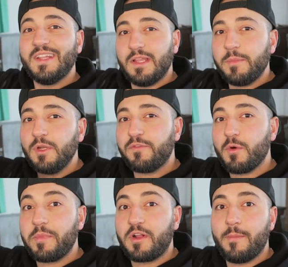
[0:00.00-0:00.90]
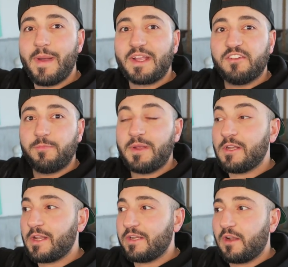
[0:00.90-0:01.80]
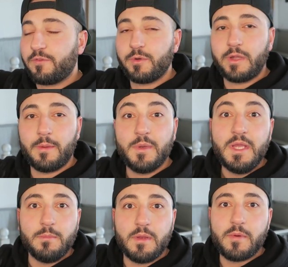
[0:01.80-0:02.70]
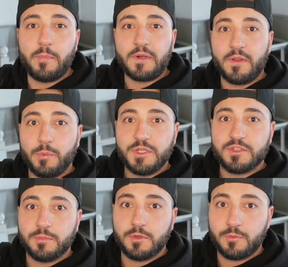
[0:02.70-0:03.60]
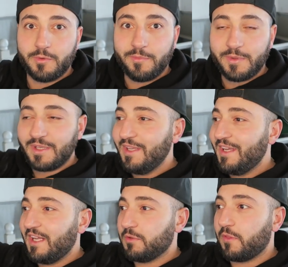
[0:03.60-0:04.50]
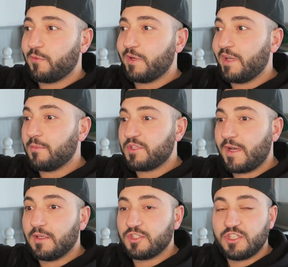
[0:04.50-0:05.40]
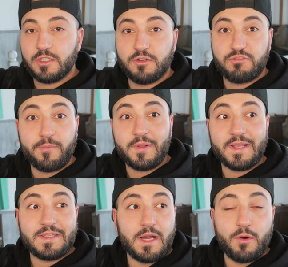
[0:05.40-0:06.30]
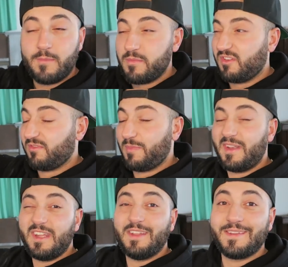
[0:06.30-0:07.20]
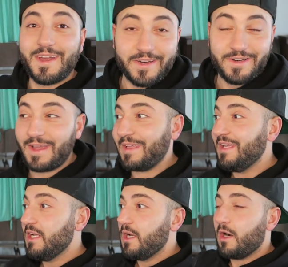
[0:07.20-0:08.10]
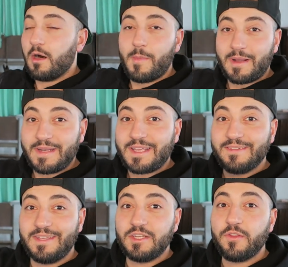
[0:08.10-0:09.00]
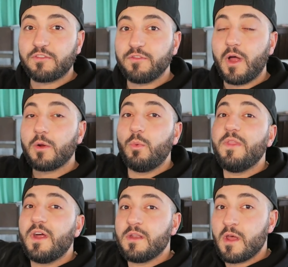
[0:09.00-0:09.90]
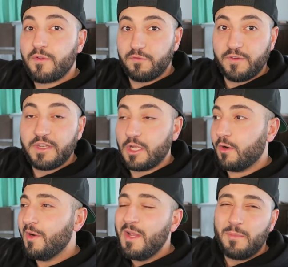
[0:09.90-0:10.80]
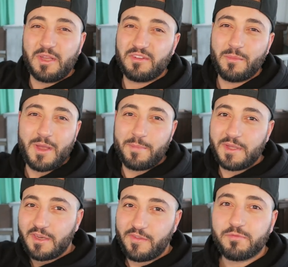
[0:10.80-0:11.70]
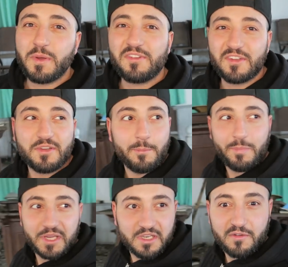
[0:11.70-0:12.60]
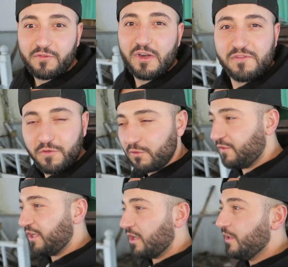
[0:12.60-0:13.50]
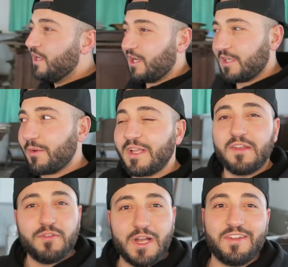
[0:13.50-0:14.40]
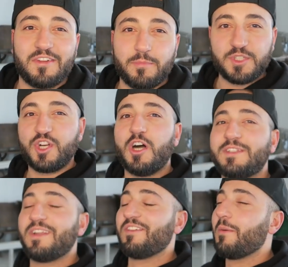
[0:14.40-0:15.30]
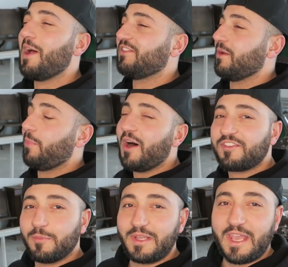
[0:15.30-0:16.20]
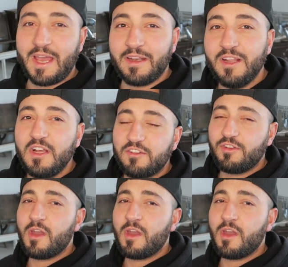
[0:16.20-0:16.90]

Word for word: Let me know if you want me to come back and spend a night here at three A M Maybe bring the Ouija board with me and do a three A M challenge here or something like that, or maybe spend the entire night. Um, I'm gonna continue this vlog with another video because in my opinion, this place isn't big enough for a full video. And I wanna give you guys as much content as I possibly can.